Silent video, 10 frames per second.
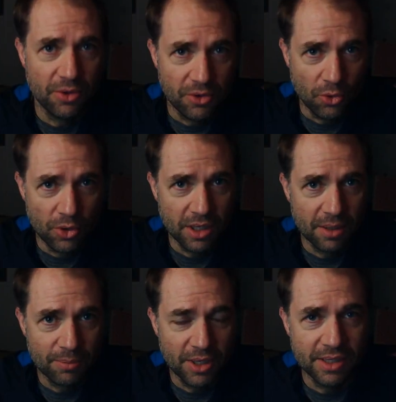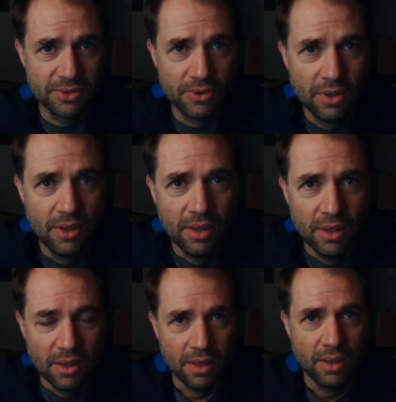doing a place.
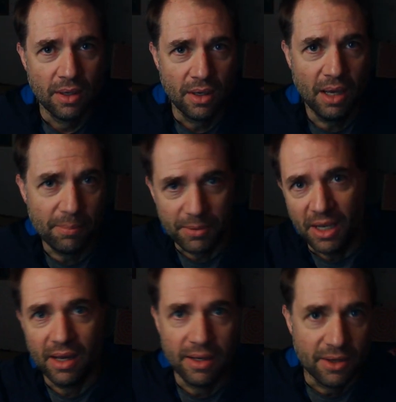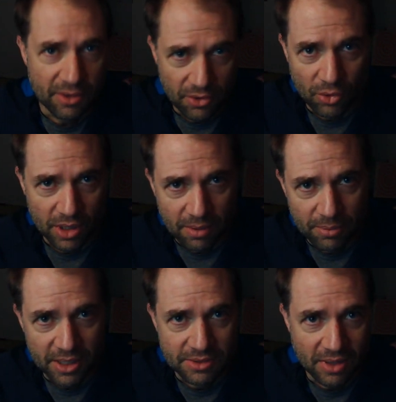I'm beyond doing a
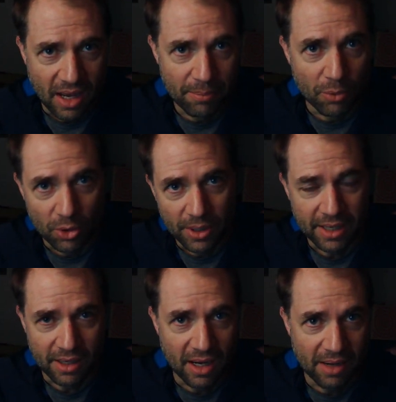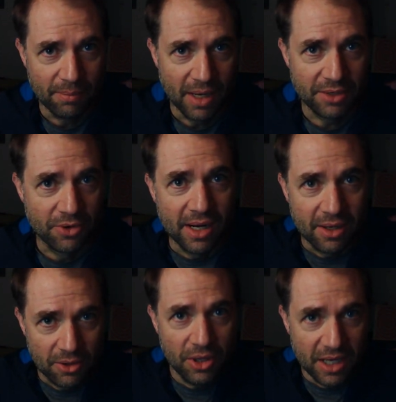place. I'm more like, I try to
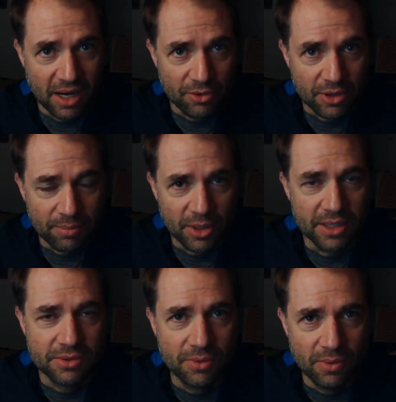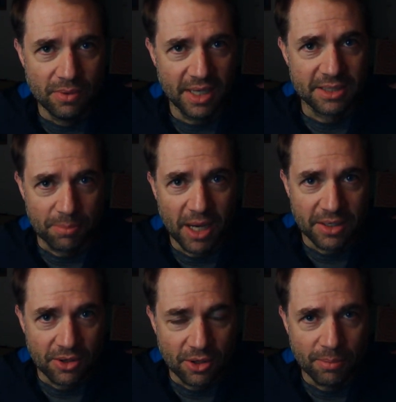clean out the place. That's my
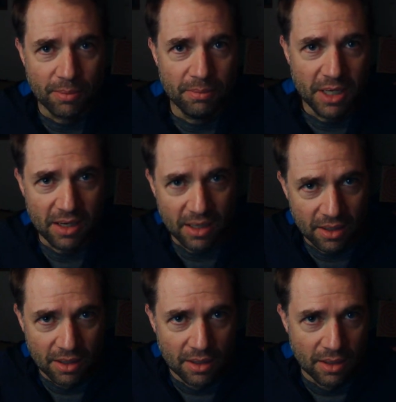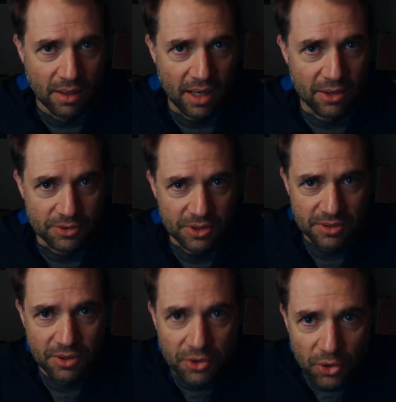term, meaning I don't
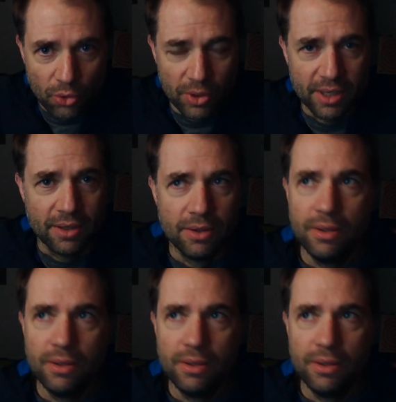just do it,